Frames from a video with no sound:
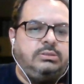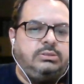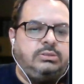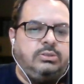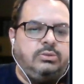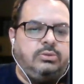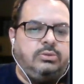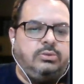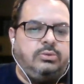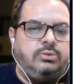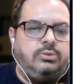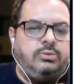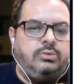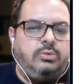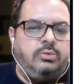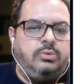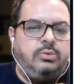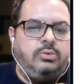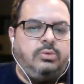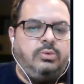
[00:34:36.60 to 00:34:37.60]

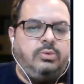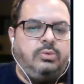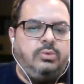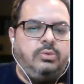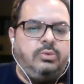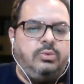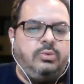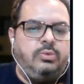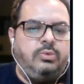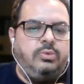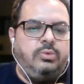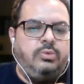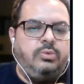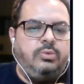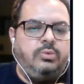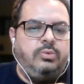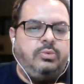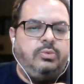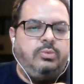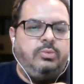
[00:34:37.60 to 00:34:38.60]
So
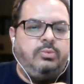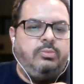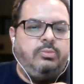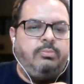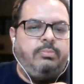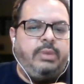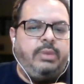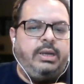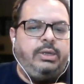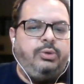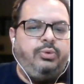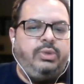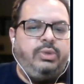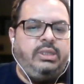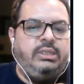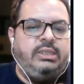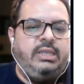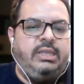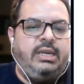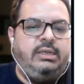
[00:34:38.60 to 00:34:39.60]
by
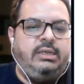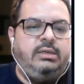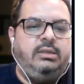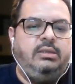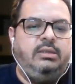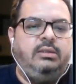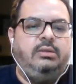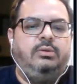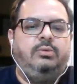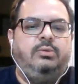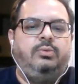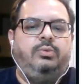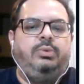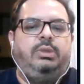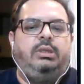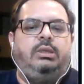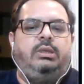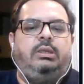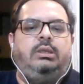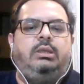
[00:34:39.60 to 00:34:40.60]
doing that,
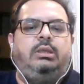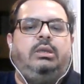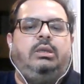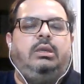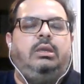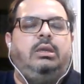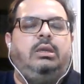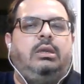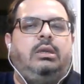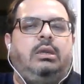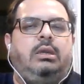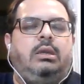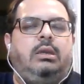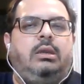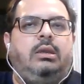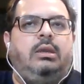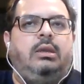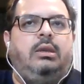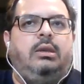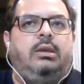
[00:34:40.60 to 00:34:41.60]
we
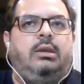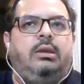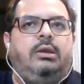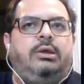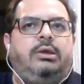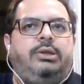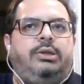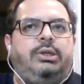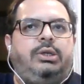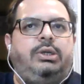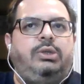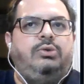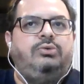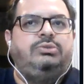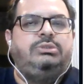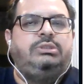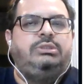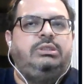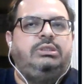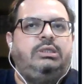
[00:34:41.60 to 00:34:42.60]

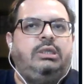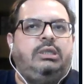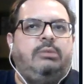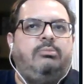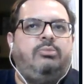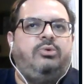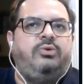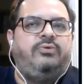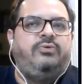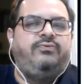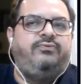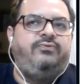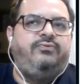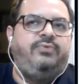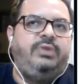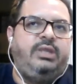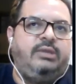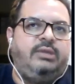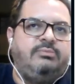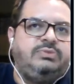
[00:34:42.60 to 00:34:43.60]
reduced the number of
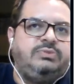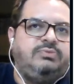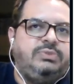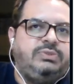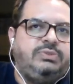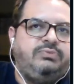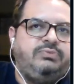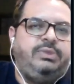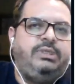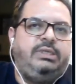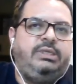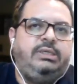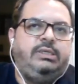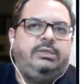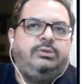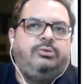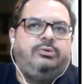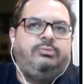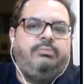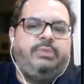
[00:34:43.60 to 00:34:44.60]
VMs which we needed
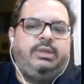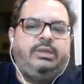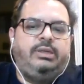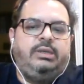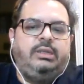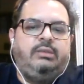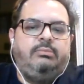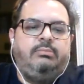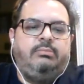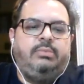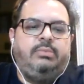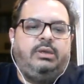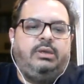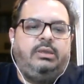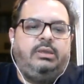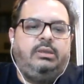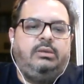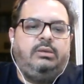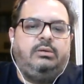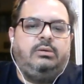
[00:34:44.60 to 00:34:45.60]
to maintain
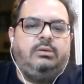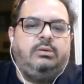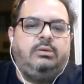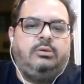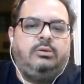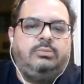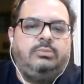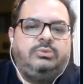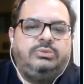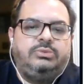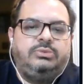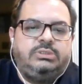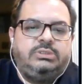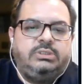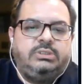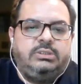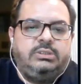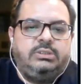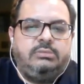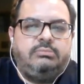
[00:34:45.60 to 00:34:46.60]
by almost
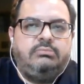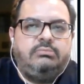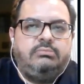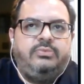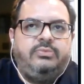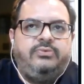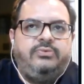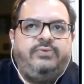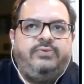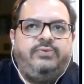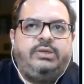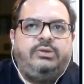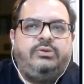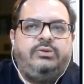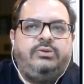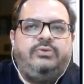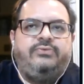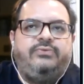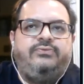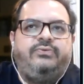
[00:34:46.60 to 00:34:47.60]
a factor
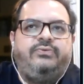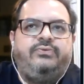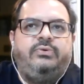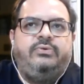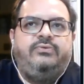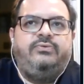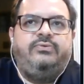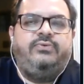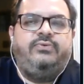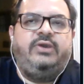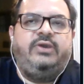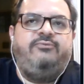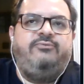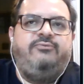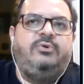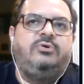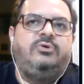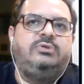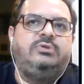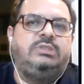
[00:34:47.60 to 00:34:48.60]
of 5,
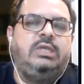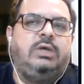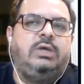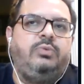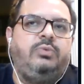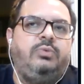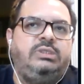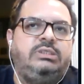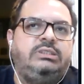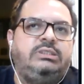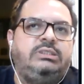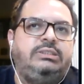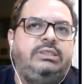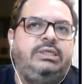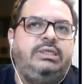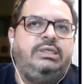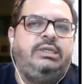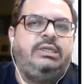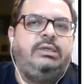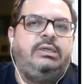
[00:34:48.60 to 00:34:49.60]
because now we just
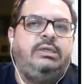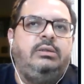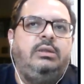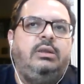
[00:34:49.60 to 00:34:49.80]
needed